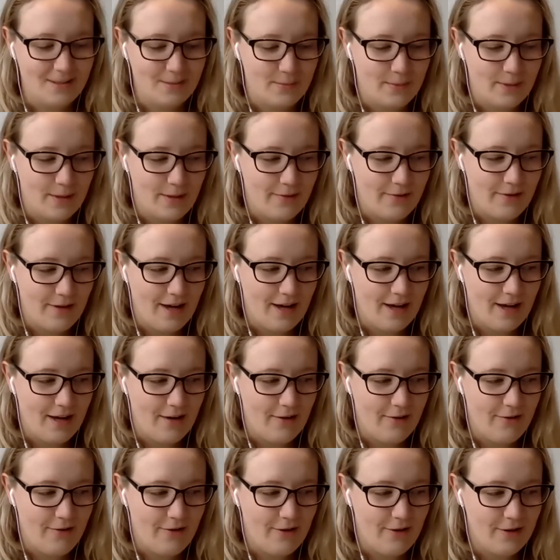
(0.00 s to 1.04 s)
one of our
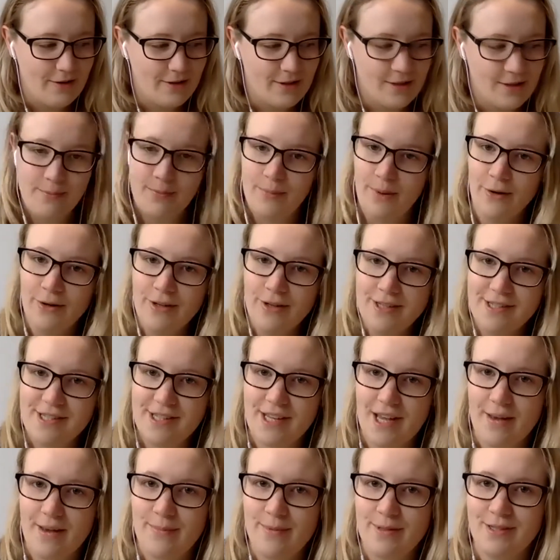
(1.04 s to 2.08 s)
first bonus
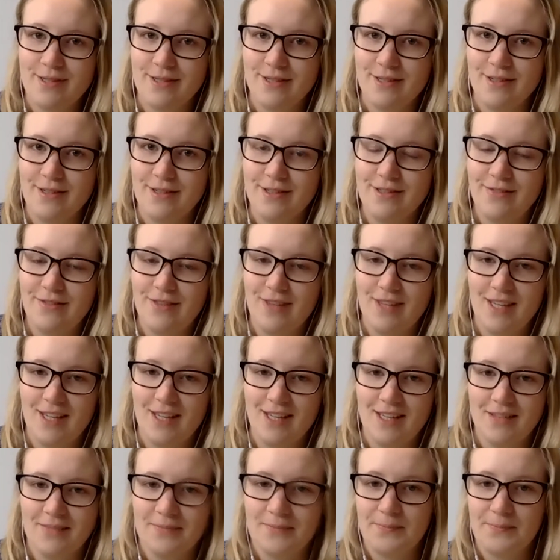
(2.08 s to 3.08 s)
episodes for the year.